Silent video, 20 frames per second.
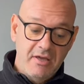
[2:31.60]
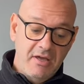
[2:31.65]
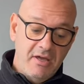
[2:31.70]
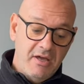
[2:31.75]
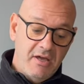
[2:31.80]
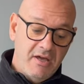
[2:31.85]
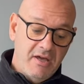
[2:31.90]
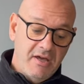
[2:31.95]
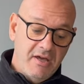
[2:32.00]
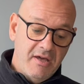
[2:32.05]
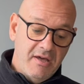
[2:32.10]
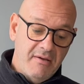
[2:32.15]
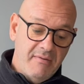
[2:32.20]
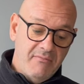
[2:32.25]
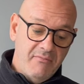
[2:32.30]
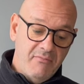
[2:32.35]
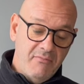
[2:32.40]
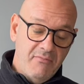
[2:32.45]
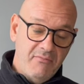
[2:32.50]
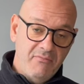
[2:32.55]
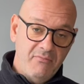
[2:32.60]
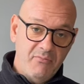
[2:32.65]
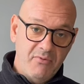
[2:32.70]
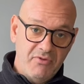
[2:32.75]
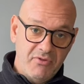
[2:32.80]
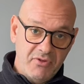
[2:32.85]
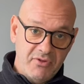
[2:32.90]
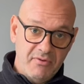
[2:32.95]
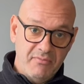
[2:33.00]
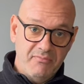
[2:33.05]
um, with
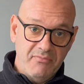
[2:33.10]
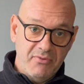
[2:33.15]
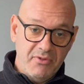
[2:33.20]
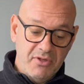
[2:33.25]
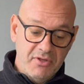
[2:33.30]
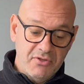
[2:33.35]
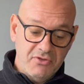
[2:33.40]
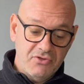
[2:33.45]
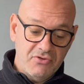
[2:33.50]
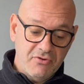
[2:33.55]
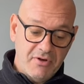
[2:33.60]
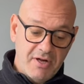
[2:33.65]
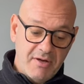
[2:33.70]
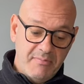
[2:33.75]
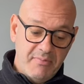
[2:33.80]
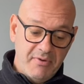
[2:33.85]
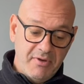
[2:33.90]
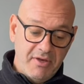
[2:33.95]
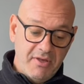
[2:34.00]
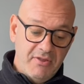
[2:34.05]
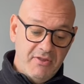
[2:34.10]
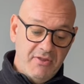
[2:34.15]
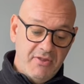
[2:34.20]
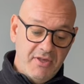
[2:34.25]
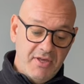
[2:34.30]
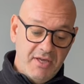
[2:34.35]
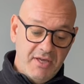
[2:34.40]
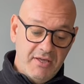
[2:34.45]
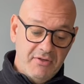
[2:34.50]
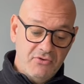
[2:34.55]
the, the trub and
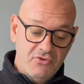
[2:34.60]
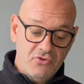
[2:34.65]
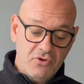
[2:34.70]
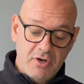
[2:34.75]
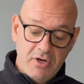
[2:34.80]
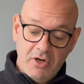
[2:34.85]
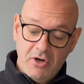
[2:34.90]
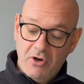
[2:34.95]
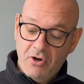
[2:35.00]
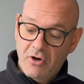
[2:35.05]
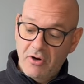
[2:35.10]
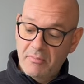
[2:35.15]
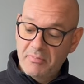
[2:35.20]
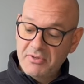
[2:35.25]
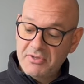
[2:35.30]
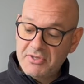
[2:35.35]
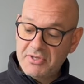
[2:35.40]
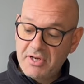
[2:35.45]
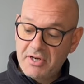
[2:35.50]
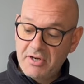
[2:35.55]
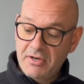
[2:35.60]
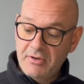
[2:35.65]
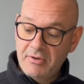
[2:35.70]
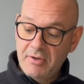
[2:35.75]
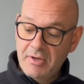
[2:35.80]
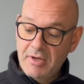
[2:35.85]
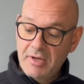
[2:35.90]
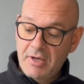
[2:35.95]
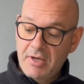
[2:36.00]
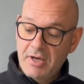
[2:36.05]
the dry hop. So
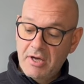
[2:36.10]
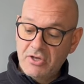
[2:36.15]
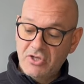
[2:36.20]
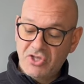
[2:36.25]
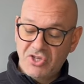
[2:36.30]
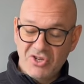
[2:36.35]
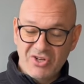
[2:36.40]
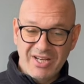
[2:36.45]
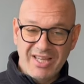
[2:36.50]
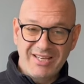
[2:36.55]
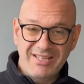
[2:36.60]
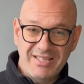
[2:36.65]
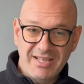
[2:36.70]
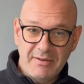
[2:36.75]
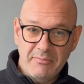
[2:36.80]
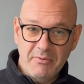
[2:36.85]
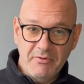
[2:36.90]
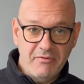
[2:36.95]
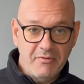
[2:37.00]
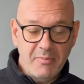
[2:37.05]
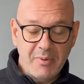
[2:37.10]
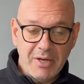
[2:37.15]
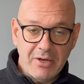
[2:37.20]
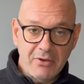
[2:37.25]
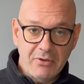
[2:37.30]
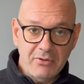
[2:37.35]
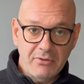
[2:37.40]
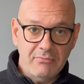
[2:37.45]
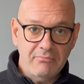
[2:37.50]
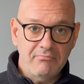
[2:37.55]
I should end up with about
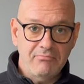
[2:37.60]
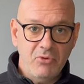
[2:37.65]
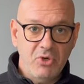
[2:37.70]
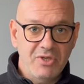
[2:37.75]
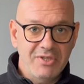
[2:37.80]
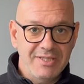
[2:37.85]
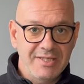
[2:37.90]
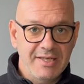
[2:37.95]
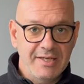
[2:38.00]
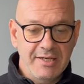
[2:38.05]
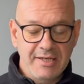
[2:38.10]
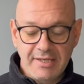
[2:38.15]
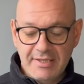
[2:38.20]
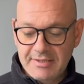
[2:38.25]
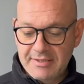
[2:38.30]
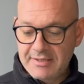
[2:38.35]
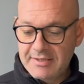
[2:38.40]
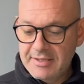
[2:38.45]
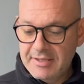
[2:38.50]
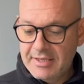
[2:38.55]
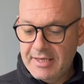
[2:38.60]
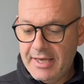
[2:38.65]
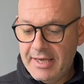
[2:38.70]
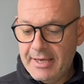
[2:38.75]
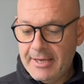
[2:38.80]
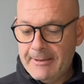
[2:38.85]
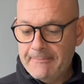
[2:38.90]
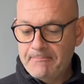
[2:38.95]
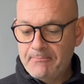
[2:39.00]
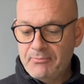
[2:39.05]
19 litres in the
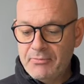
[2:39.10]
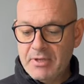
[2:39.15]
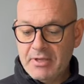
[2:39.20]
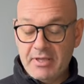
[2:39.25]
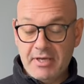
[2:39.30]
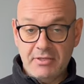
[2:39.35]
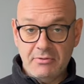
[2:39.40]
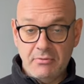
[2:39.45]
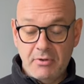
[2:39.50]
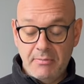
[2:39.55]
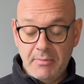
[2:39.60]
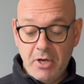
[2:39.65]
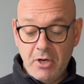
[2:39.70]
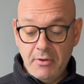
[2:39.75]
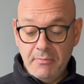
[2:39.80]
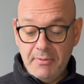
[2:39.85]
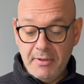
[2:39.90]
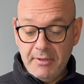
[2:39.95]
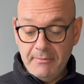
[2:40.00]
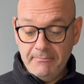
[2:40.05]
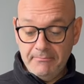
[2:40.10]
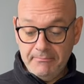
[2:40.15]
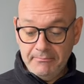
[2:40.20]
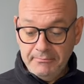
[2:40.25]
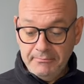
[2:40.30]
keg. That's what I'm hoping.